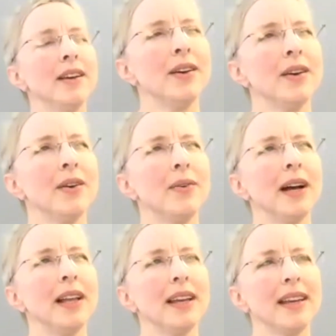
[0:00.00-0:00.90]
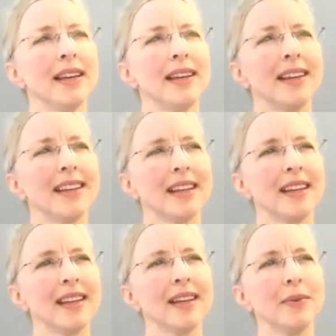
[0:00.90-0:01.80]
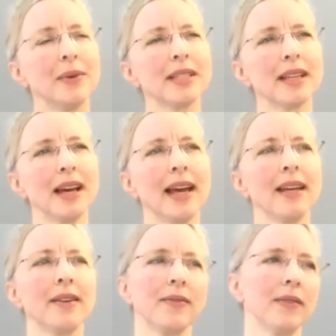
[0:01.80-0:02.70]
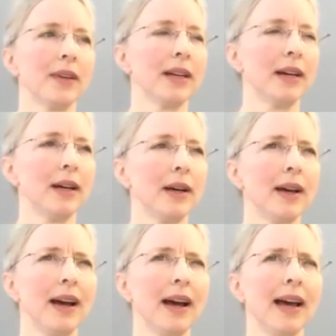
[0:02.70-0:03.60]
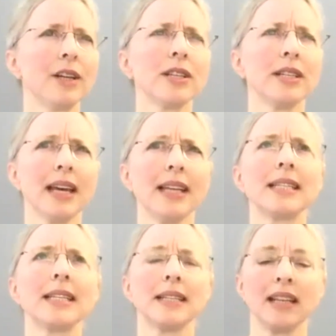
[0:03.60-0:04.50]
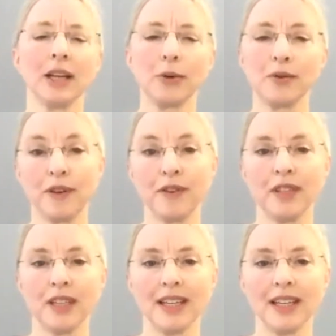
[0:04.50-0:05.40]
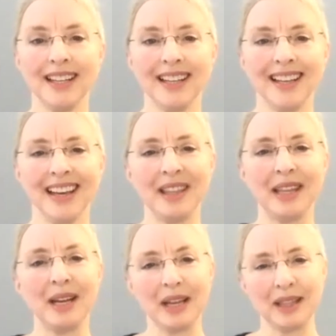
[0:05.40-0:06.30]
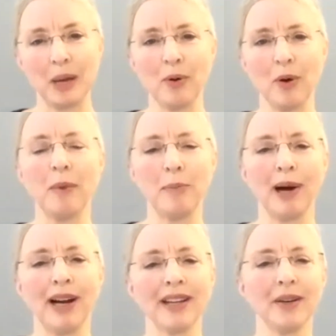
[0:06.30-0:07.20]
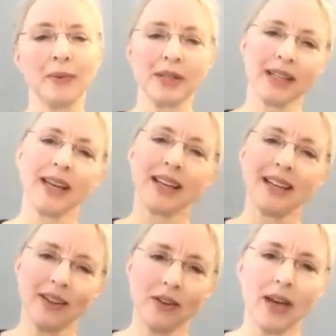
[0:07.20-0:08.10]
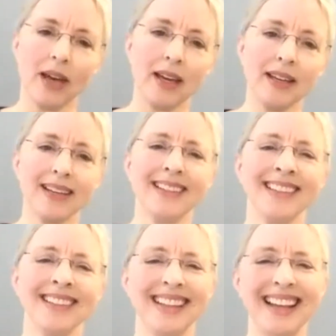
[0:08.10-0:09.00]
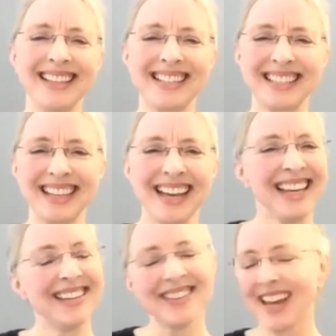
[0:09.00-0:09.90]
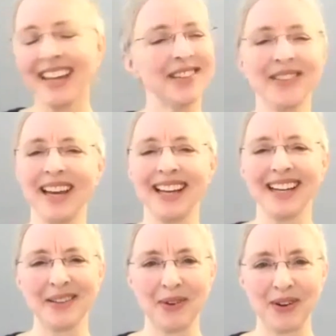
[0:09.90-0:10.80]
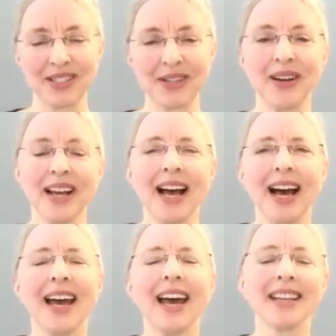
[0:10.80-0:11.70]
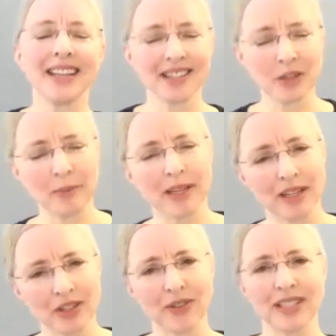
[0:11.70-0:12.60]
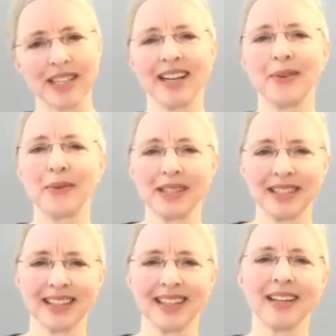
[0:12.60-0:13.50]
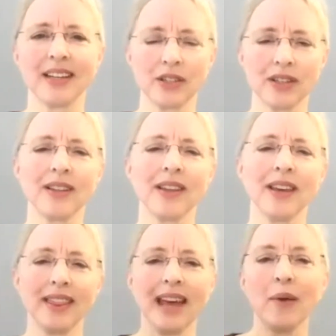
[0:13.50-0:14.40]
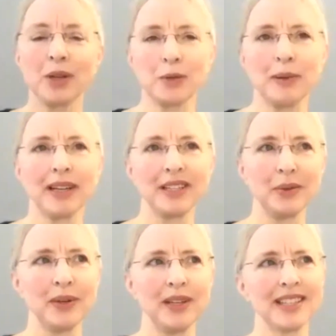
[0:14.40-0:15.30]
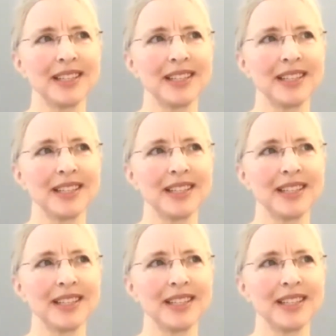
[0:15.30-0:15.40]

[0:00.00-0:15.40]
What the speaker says: Well, it was, I actually danced until I was 50. And then at that point, my body was like, okay, you can't do that anymore. So I had so many injuries that it was in that respect, it was,